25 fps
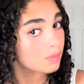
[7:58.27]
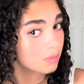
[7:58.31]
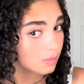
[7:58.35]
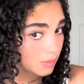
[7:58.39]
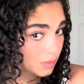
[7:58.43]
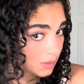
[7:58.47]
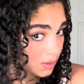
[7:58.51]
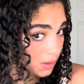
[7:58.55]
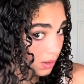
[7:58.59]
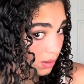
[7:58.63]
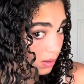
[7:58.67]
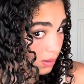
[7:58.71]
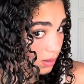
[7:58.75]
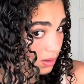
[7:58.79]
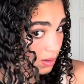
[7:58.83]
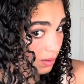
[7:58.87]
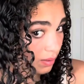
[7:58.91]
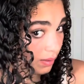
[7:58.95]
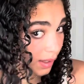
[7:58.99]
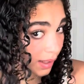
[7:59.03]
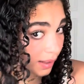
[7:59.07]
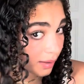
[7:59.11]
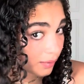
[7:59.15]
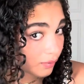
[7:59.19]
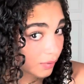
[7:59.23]
See, so
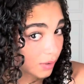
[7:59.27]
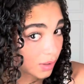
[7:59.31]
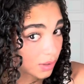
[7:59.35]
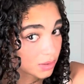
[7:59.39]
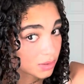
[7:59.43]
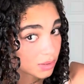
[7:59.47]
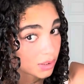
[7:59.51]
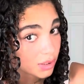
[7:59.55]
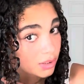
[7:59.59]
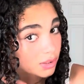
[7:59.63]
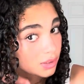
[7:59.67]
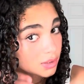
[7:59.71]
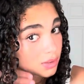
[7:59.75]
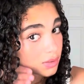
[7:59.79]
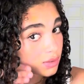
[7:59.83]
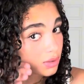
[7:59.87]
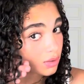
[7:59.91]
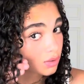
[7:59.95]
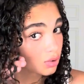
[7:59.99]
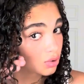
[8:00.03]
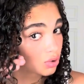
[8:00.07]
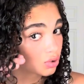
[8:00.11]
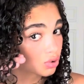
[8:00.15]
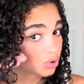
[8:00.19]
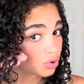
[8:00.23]
like those curls,
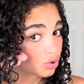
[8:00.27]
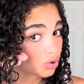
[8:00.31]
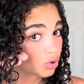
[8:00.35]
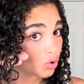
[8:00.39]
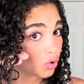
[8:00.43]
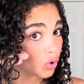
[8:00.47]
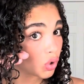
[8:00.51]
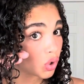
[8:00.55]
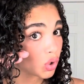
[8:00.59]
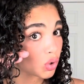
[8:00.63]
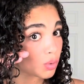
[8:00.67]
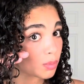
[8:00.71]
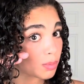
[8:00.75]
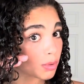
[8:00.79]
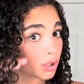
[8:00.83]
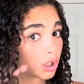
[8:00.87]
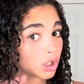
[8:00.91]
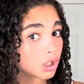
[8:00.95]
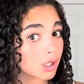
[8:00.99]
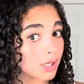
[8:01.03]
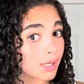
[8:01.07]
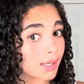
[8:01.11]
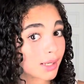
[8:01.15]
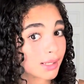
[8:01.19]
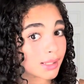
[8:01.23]
super
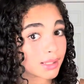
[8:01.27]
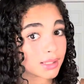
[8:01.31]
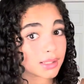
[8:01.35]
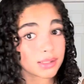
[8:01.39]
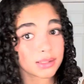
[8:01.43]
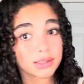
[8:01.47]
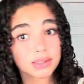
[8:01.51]
nice.